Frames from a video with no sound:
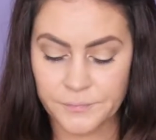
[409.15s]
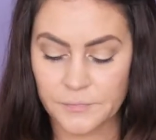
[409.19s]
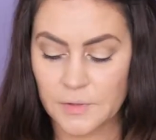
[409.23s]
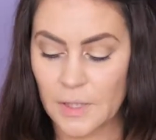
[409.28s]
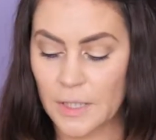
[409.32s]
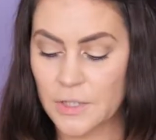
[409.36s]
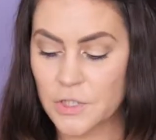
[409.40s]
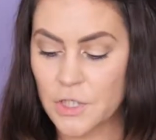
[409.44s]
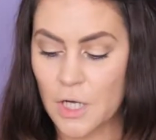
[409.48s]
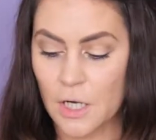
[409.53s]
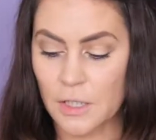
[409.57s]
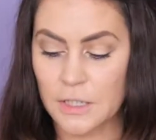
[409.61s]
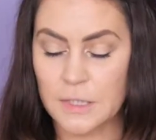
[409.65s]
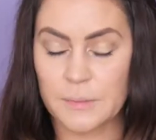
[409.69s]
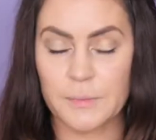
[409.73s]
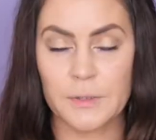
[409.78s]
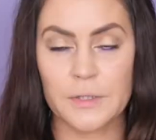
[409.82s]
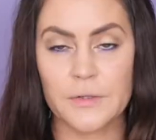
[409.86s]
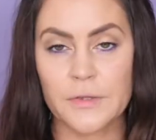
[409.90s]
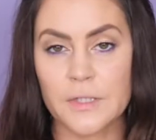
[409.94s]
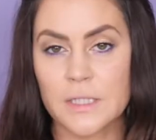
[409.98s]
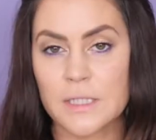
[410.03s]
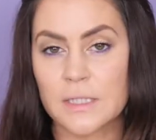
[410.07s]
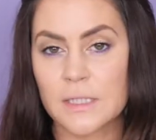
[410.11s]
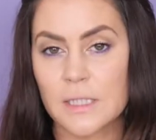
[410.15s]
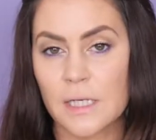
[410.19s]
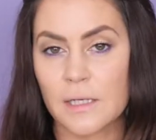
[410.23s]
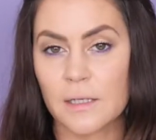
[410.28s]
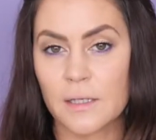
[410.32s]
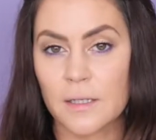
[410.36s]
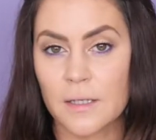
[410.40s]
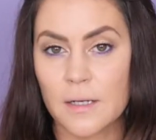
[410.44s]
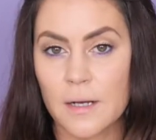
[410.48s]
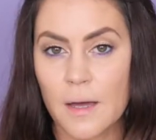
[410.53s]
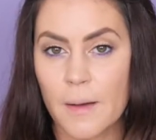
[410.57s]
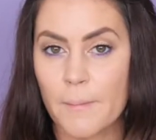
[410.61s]
I talked about this
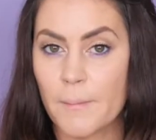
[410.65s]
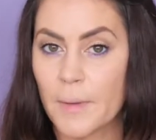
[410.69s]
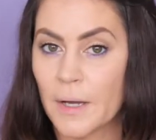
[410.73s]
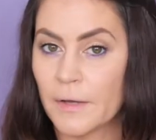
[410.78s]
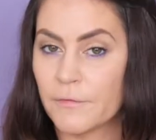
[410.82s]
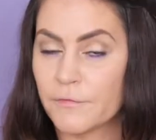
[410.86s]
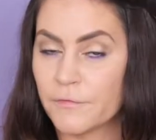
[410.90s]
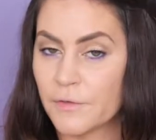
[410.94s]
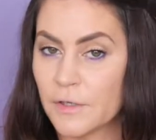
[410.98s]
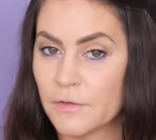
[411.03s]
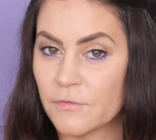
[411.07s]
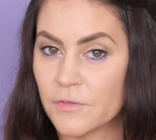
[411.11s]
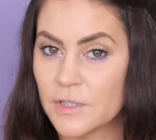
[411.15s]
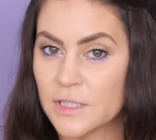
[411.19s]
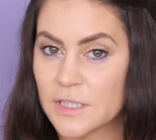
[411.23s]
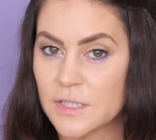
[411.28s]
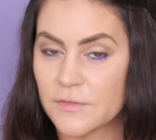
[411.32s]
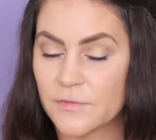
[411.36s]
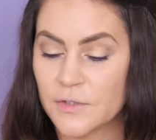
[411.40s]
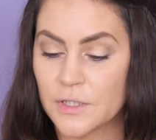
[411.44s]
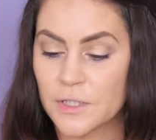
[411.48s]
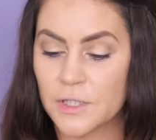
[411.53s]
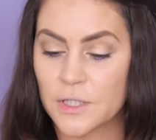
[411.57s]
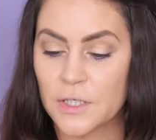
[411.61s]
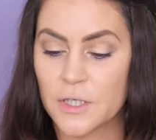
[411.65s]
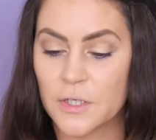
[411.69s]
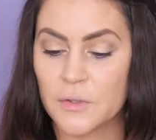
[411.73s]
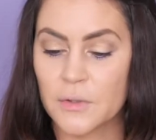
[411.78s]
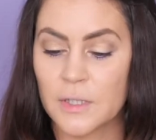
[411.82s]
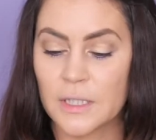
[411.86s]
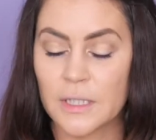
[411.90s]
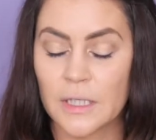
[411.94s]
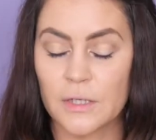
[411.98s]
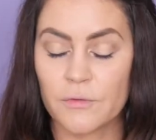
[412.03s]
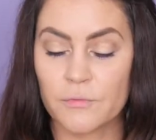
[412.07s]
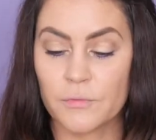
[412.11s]
in my favorites video
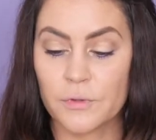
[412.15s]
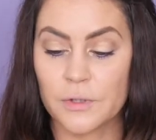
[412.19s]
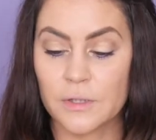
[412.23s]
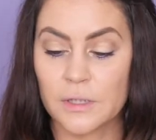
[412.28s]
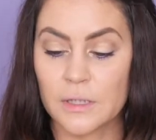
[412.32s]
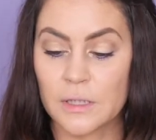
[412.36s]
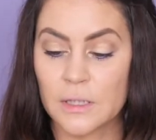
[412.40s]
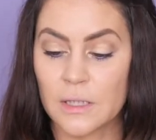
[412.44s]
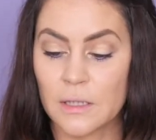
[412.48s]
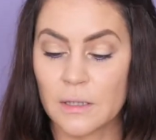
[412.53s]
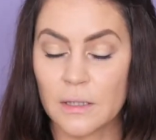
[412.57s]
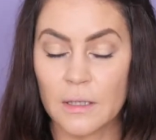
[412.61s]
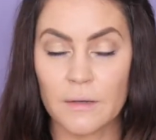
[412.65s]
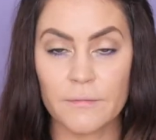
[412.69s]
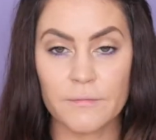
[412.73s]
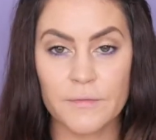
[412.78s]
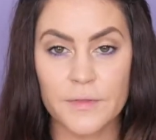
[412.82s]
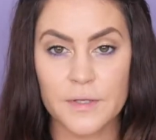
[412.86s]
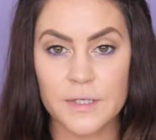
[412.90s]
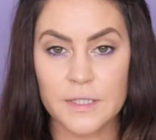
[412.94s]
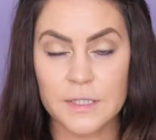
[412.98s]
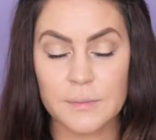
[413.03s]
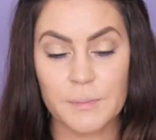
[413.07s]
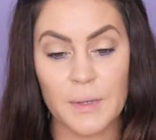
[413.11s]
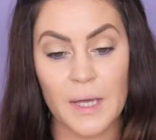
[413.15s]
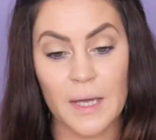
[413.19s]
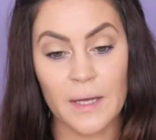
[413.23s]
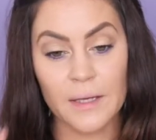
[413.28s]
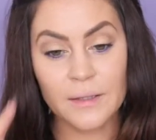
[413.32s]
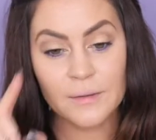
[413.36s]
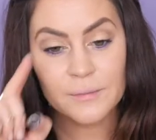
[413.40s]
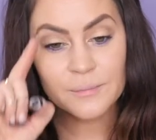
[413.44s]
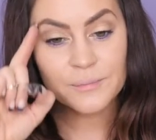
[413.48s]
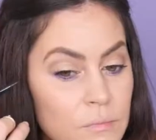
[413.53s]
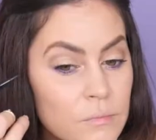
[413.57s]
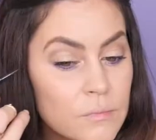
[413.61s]
and I really love this
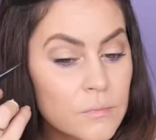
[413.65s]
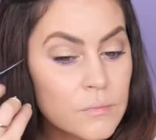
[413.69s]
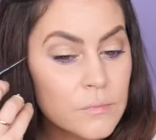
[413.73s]
pen.